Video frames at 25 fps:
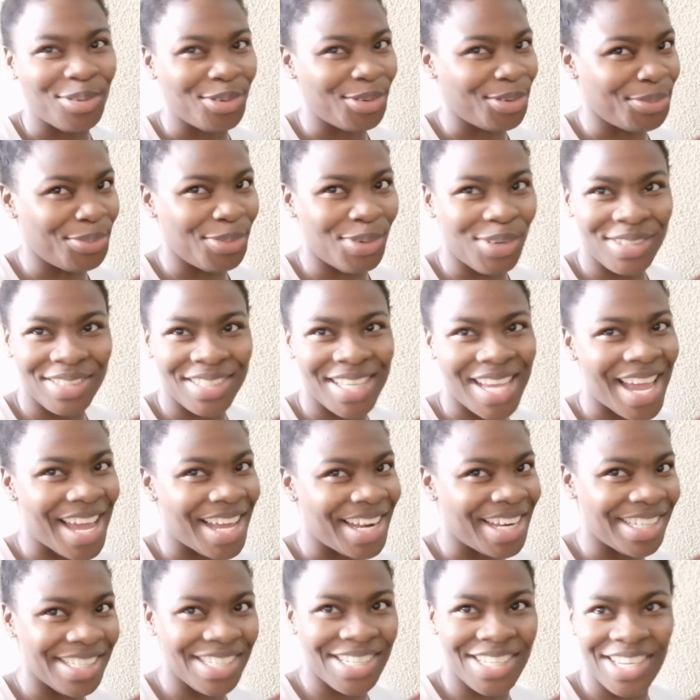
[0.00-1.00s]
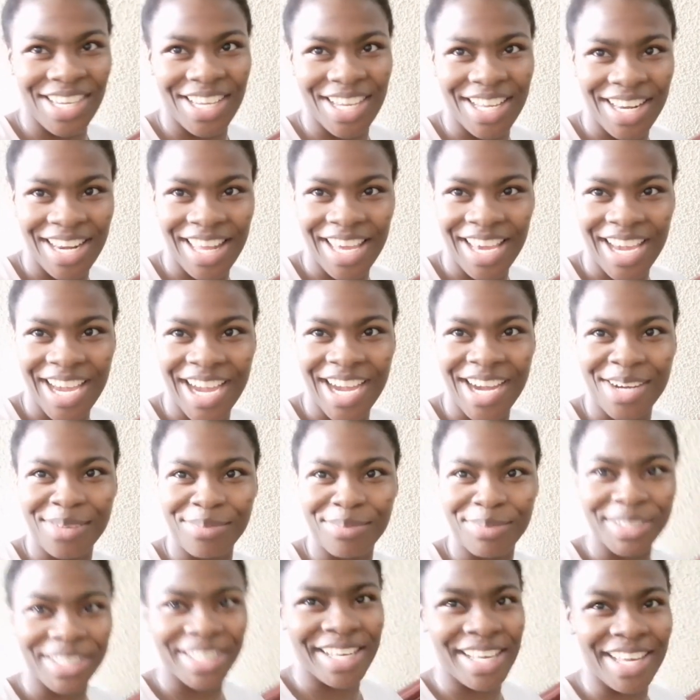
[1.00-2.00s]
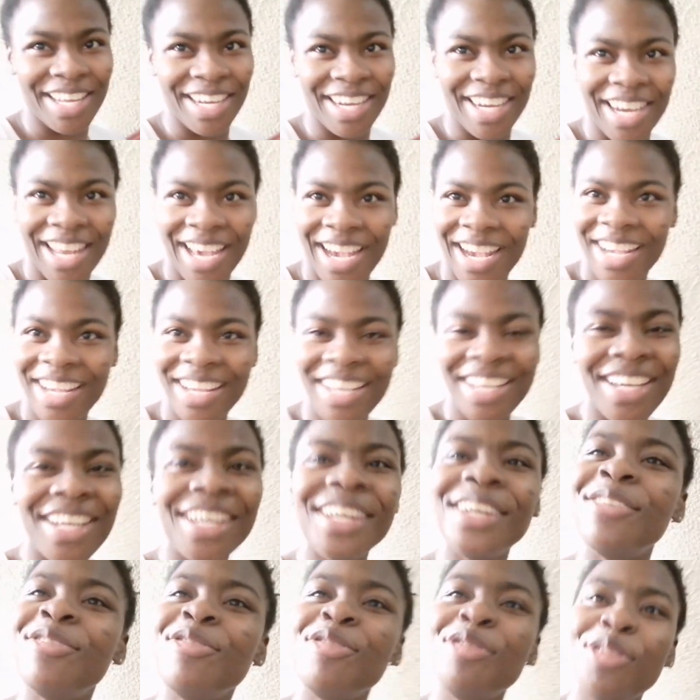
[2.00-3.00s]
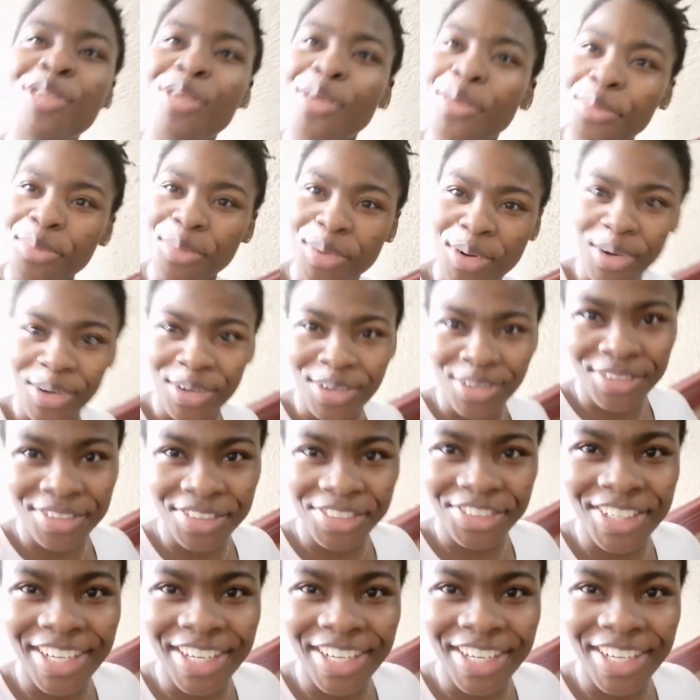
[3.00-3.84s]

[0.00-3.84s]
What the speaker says: No more Tali Shili Kamiela, no more,